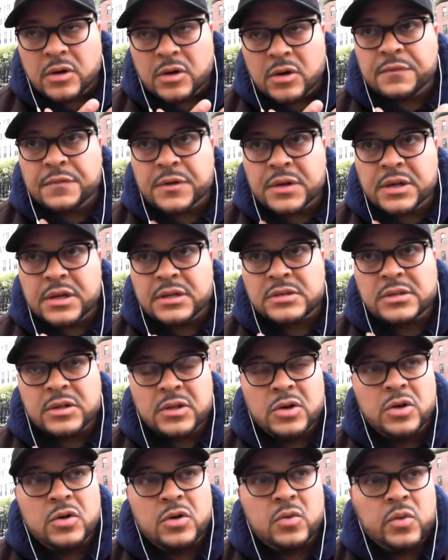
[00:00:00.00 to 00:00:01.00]
if it gets a
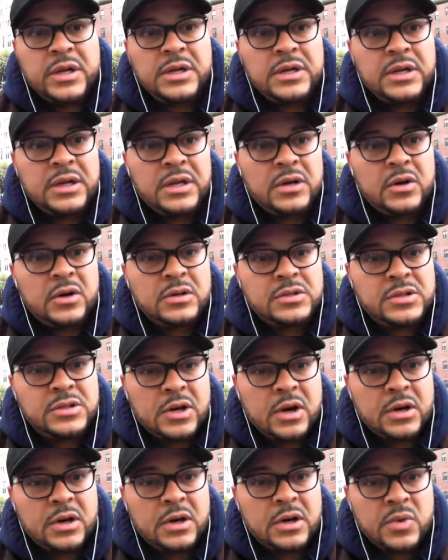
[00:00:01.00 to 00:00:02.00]
little windy or it
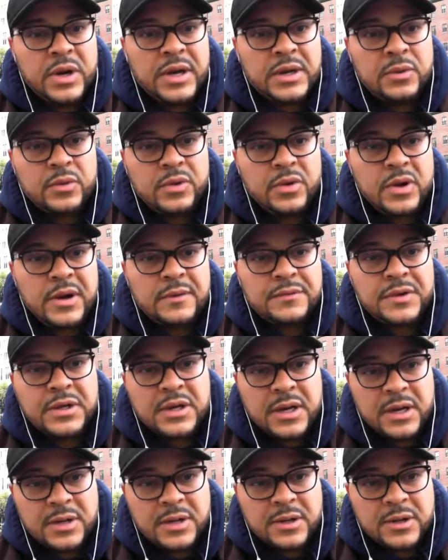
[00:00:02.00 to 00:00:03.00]
starts raining, we're gonna have to
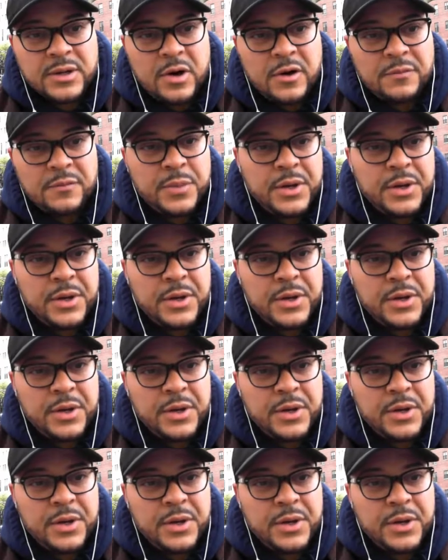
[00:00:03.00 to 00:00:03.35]
cut it off.